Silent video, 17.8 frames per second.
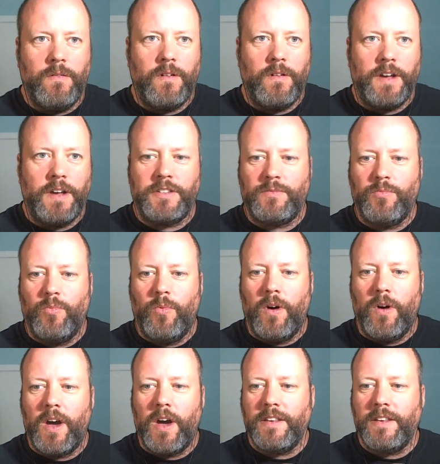I just
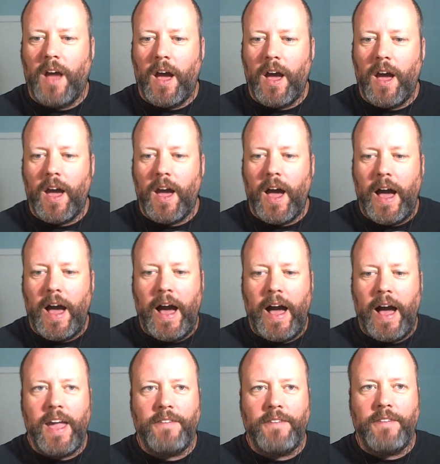want. I, I,
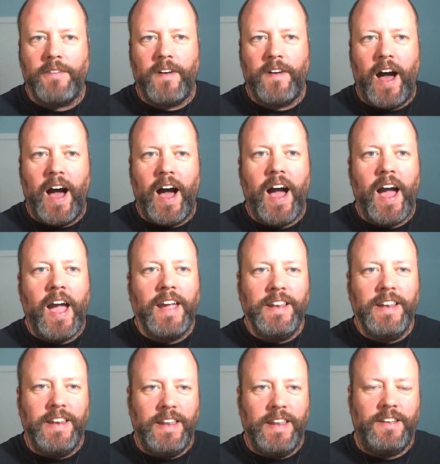I if
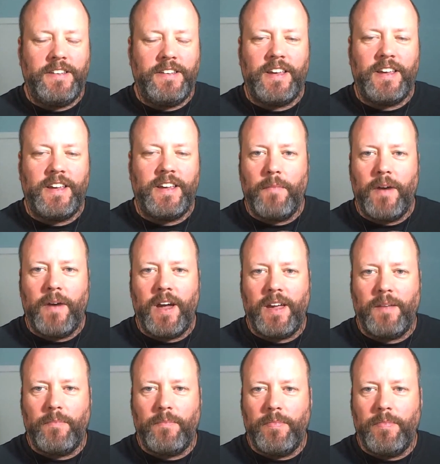I need to get
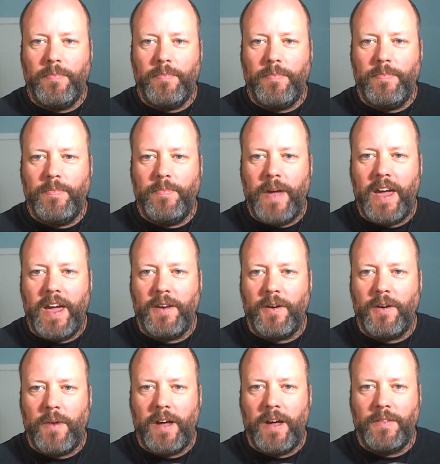my head
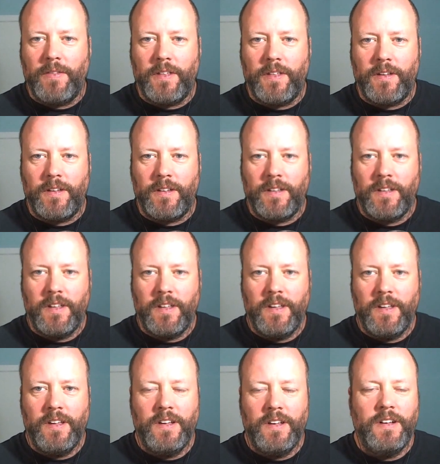around the
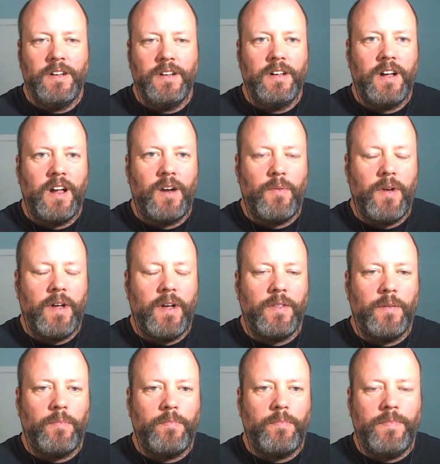around
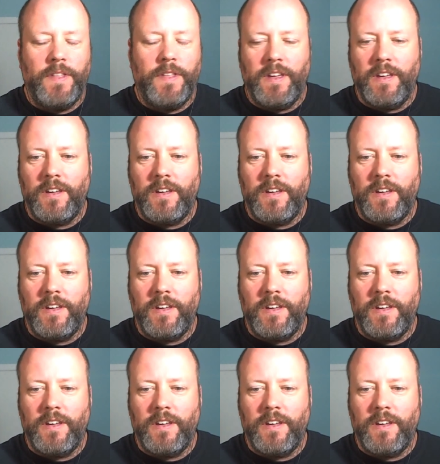the the